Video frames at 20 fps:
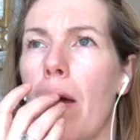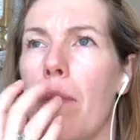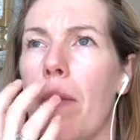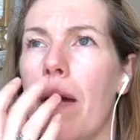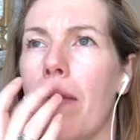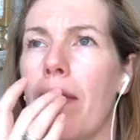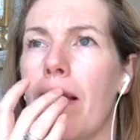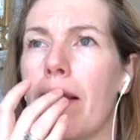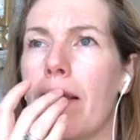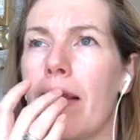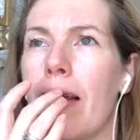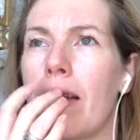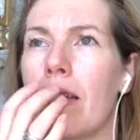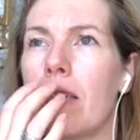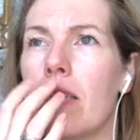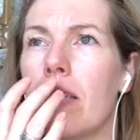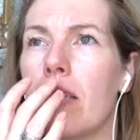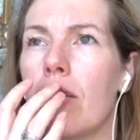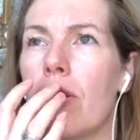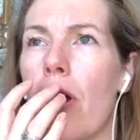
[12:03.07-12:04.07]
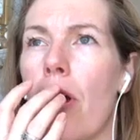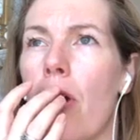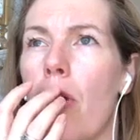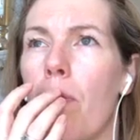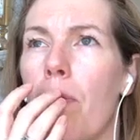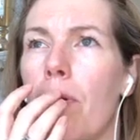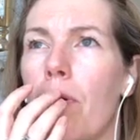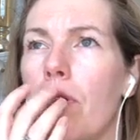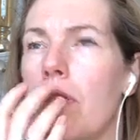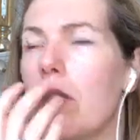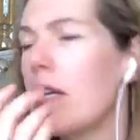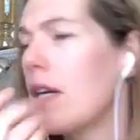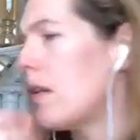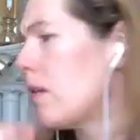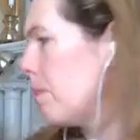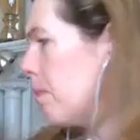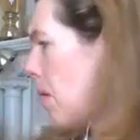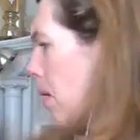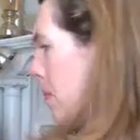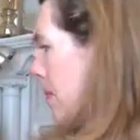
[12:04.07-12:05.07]
I think the answer is no, but
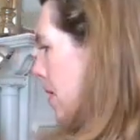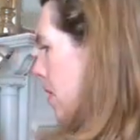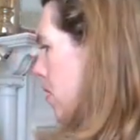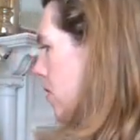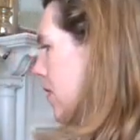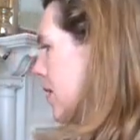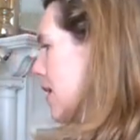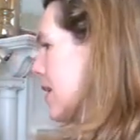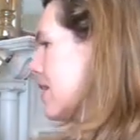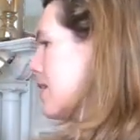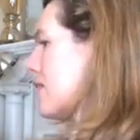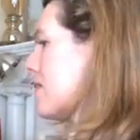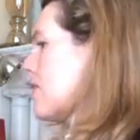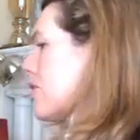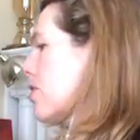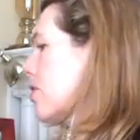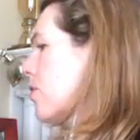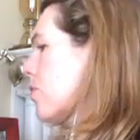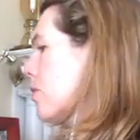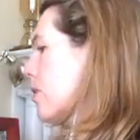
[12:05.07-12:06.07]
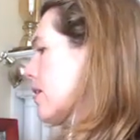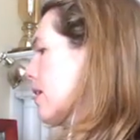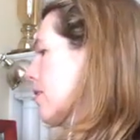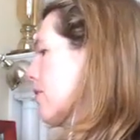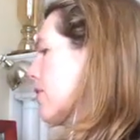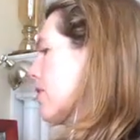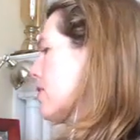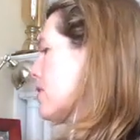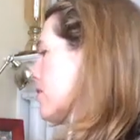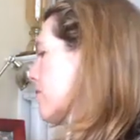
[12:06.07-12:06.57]
I'll pop that on the list to give a